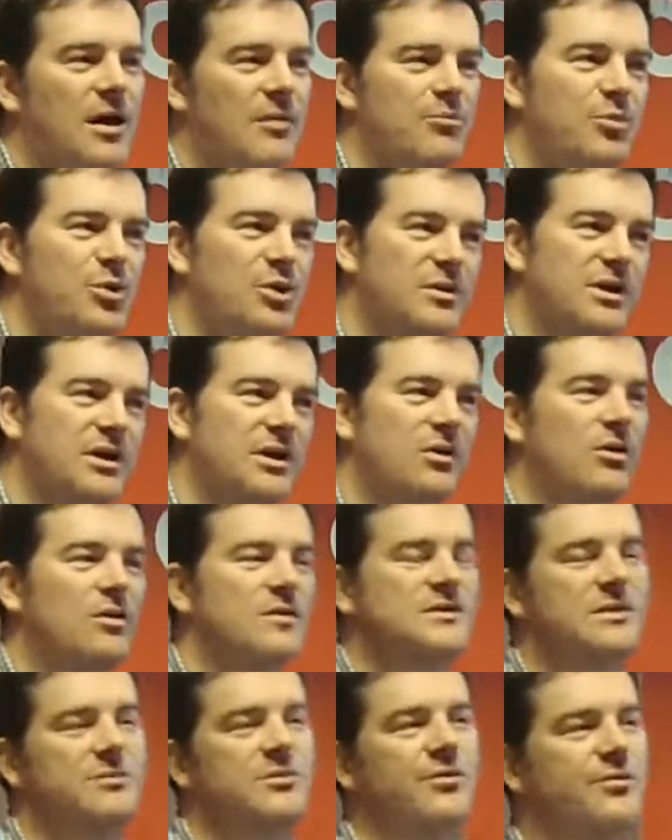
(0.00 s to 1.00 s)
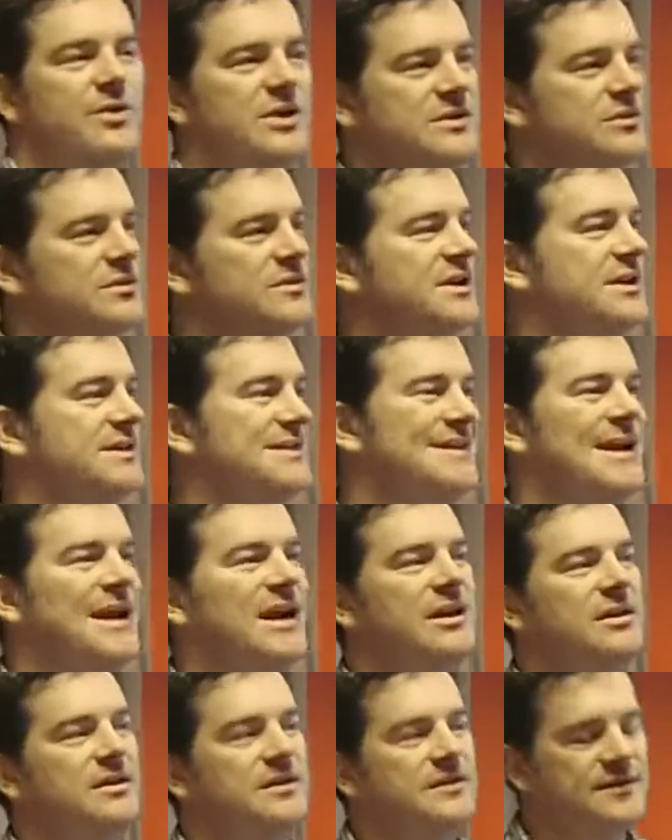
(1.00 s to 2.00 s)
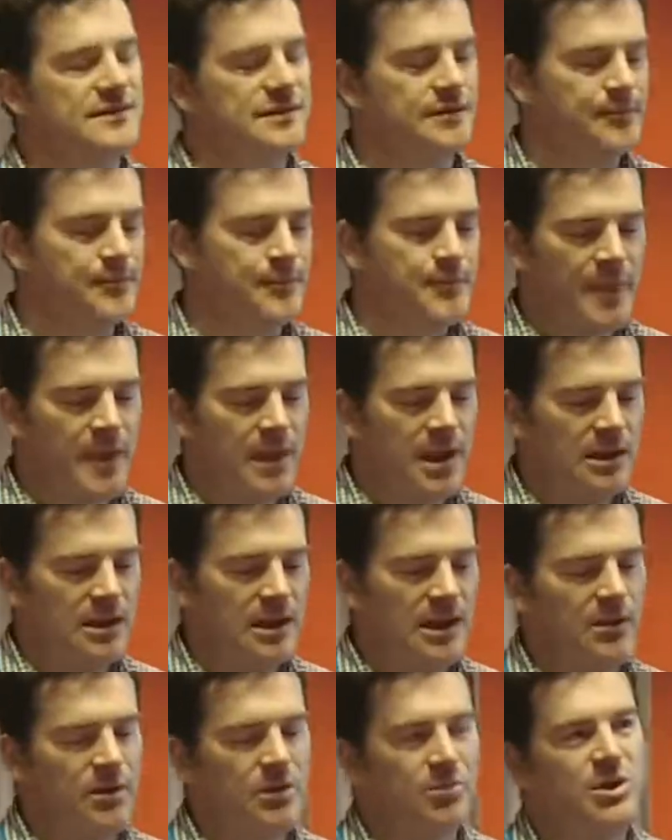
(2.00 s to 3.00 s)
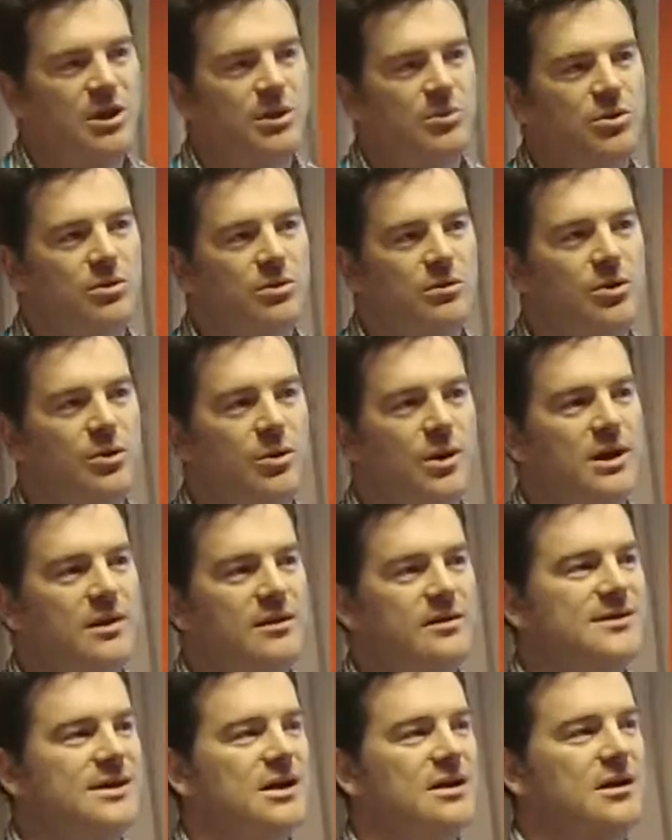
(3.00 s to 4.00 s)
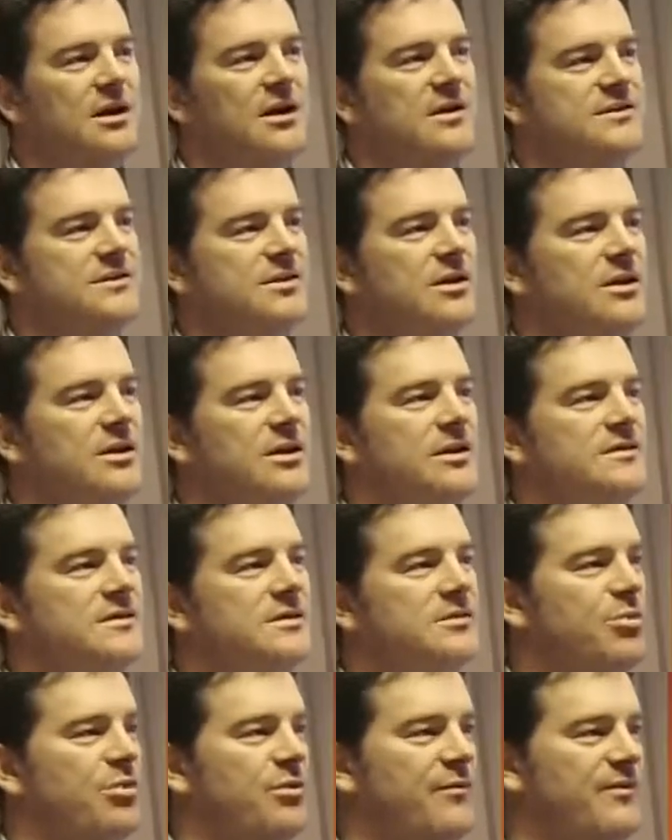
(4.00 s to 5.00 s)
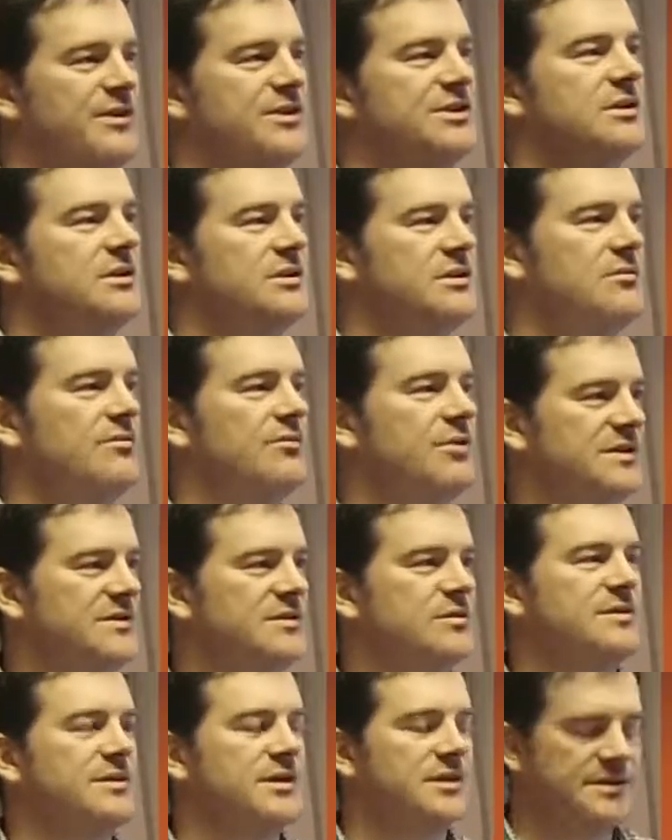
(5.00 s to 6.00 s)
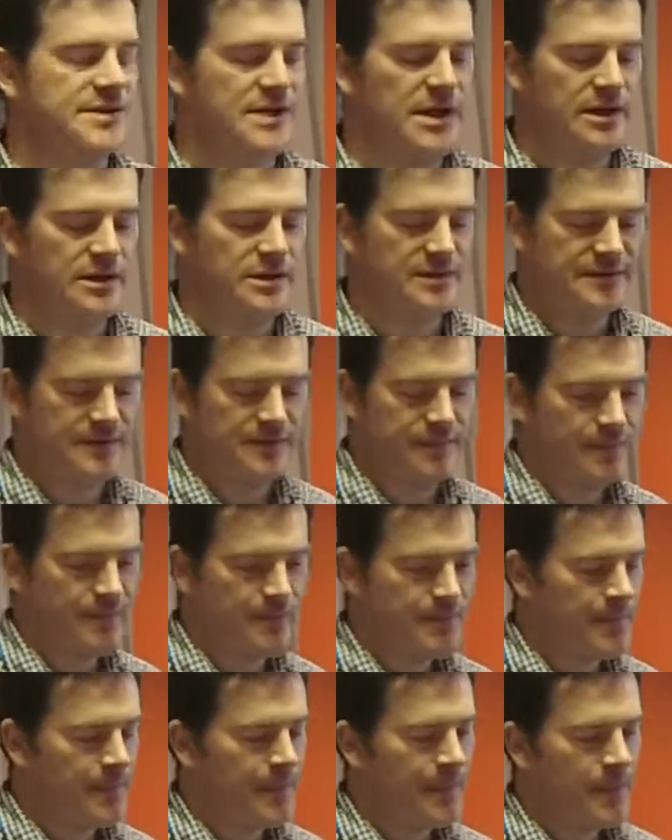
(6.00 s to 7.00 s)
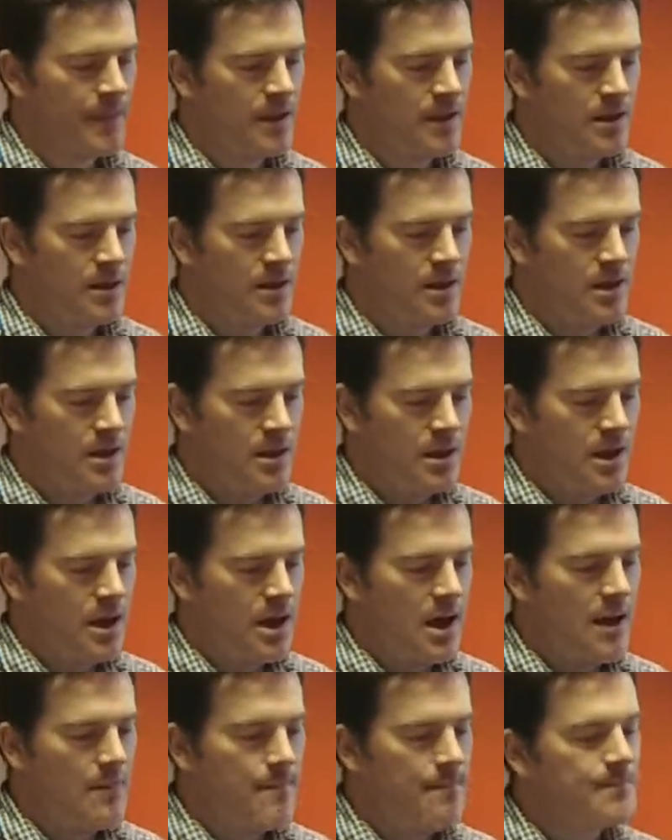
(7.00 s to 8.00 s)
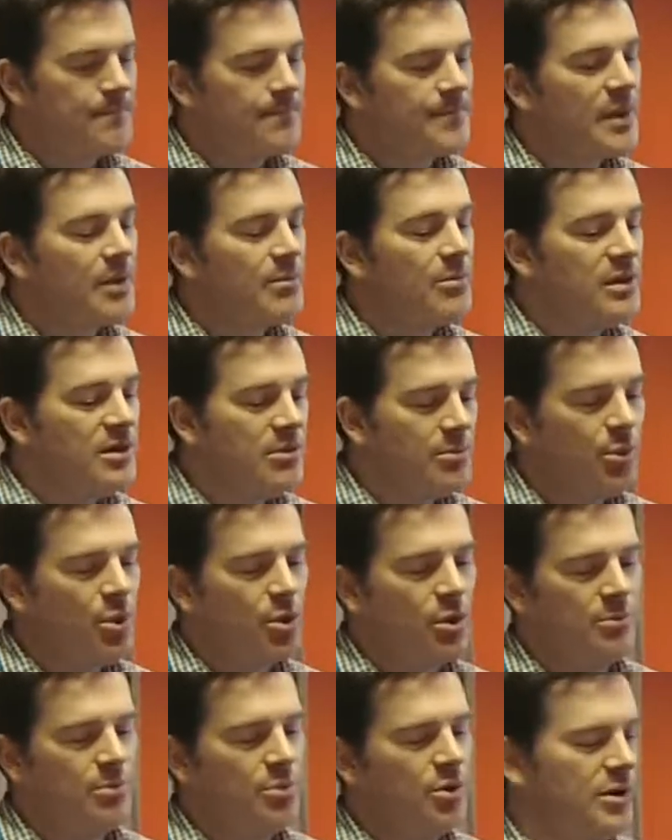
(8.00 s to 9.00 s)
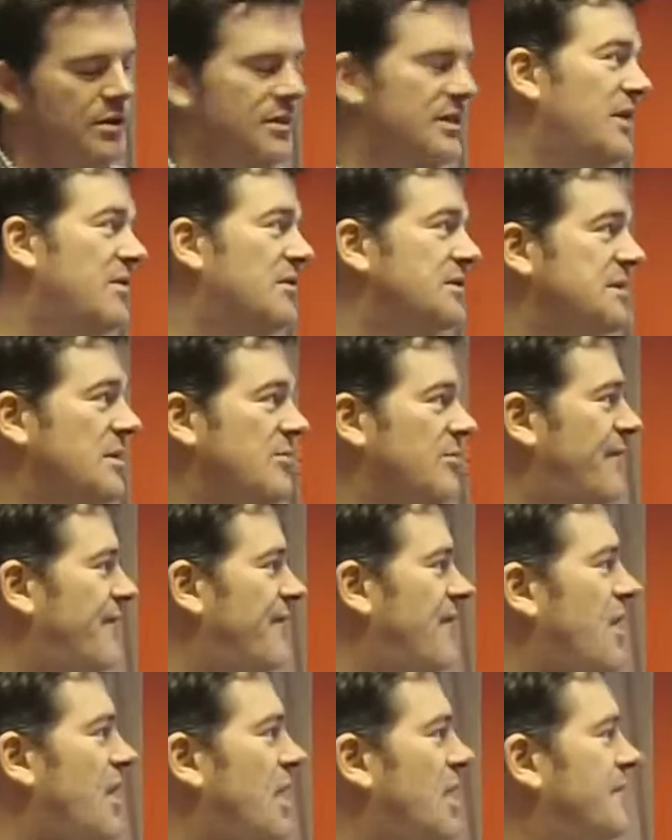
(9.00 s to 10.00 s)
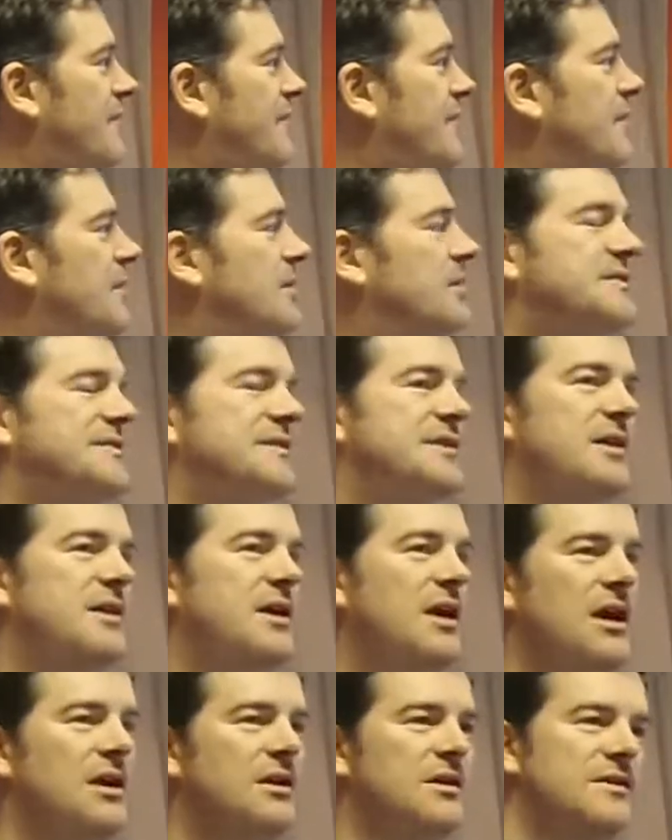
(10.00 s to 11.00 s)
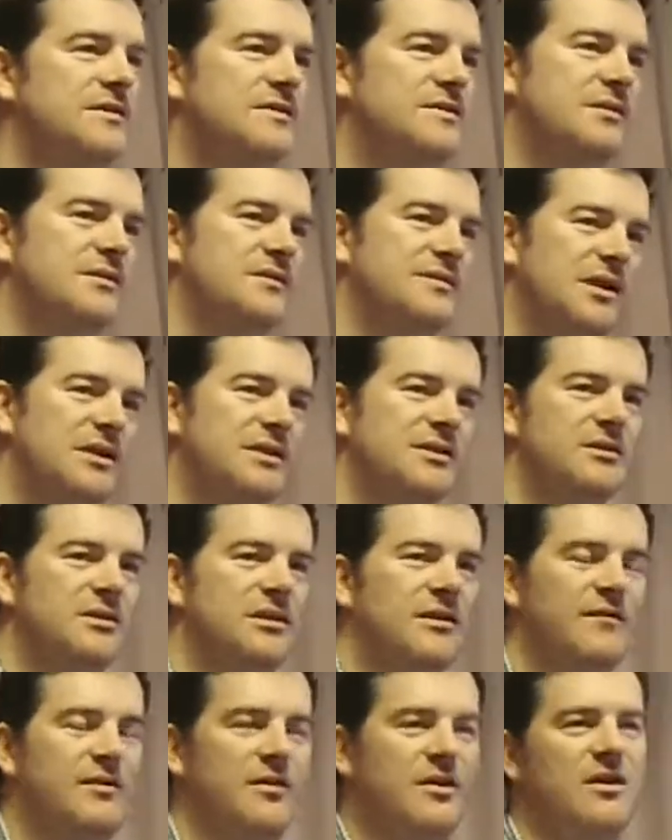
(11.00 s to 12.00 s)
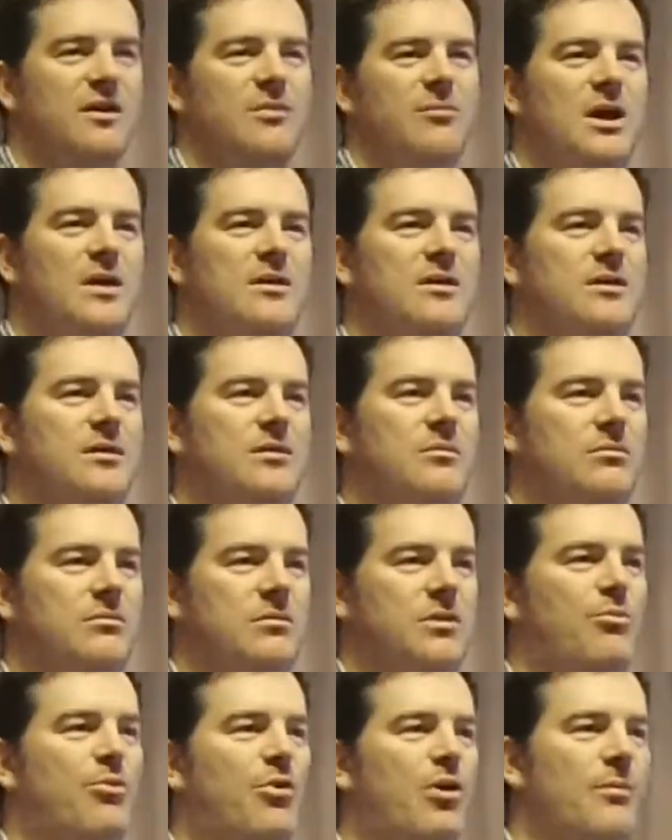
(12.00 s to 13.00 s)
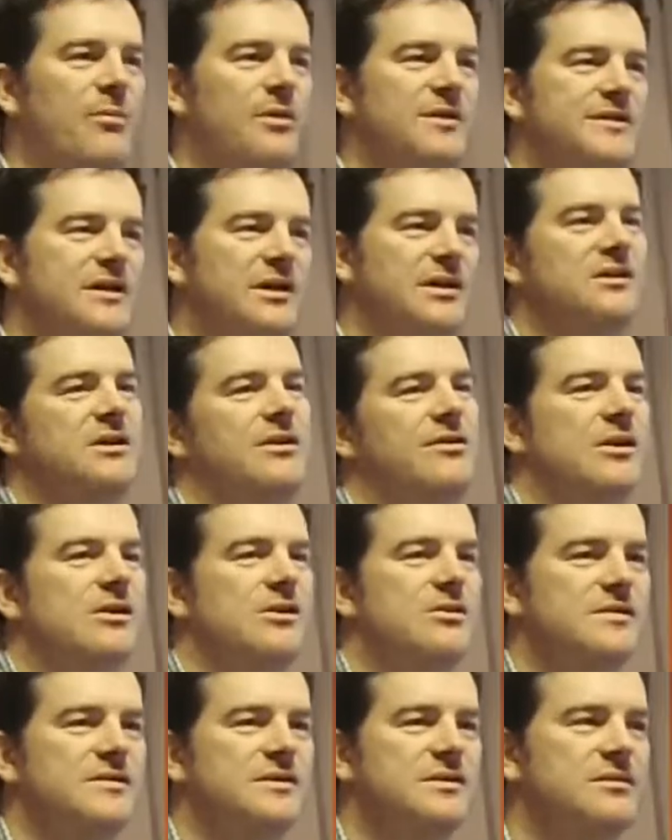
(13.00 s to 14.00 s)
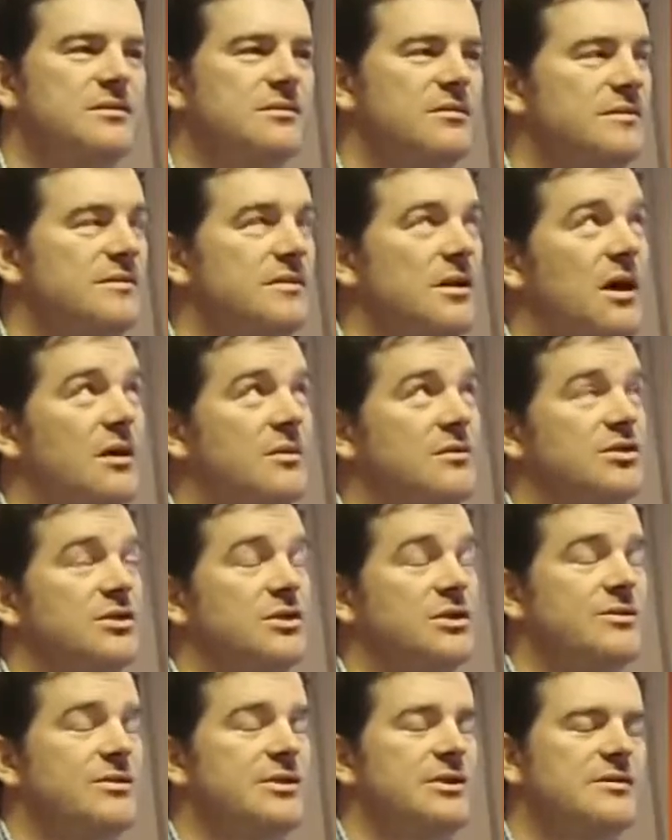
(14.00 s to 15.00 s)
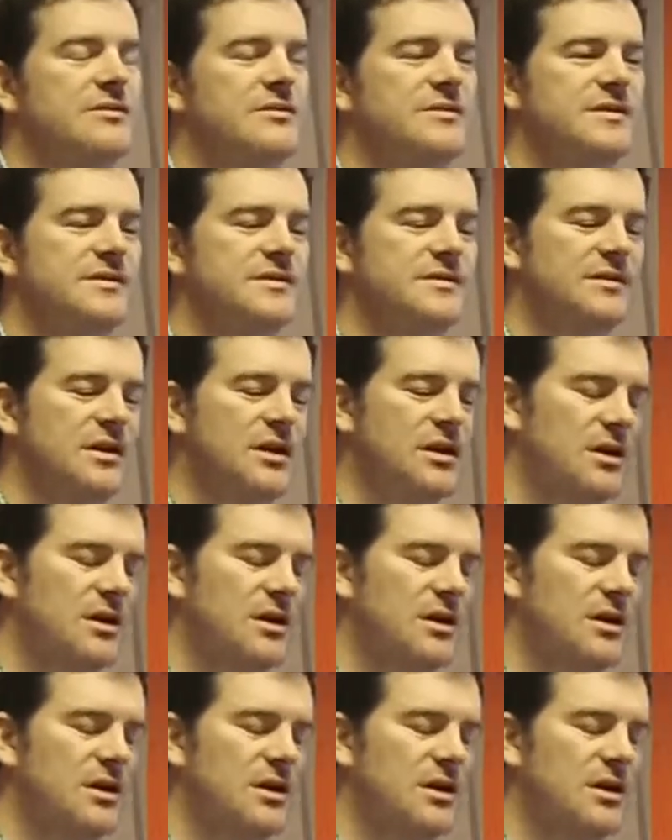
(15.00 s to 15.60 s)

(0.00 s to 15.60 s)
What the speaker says: building a concept of resource containers, and allowing people who are the data custodians to provision resource containers. The important point there is number 5. CKAN is essentially, if you think about the primary, secondary, and users, tertiary users,